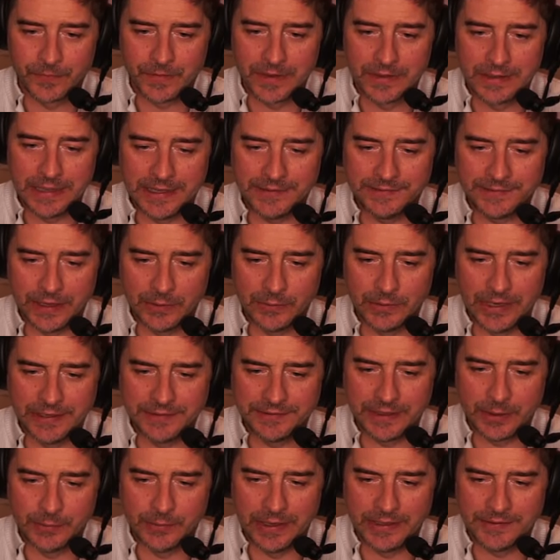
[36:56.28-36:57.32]
Head down, head
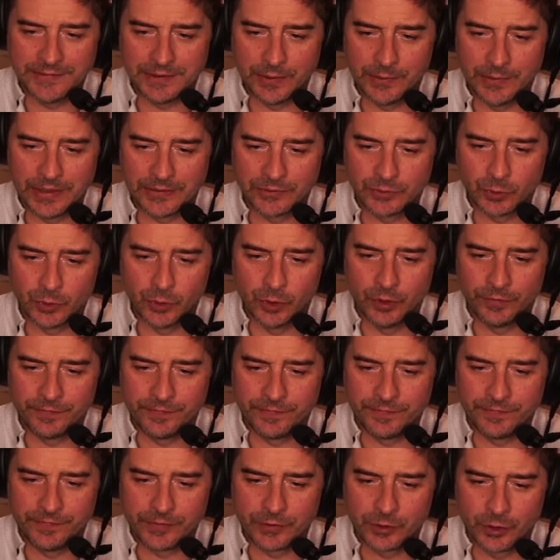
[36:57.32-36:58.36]
down, head down. I don't know
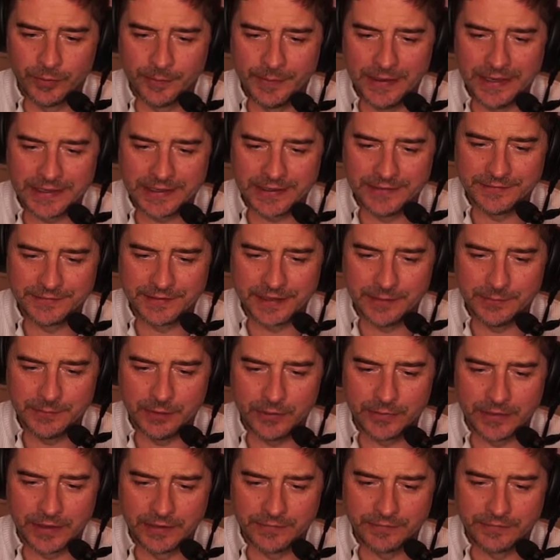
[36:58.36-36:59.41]
if we're gonna make it in time. I'd
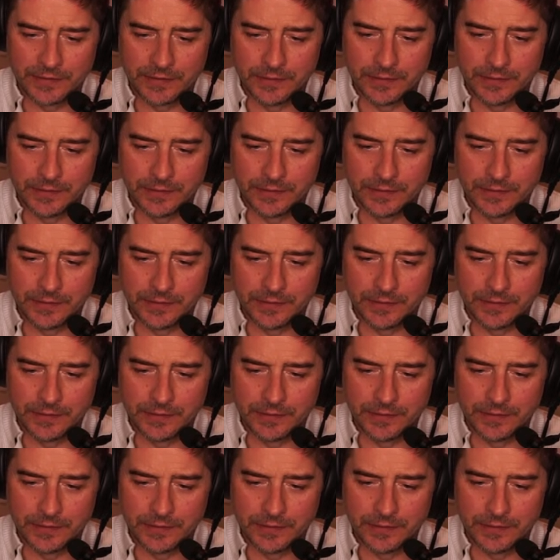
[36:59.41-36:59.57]
have.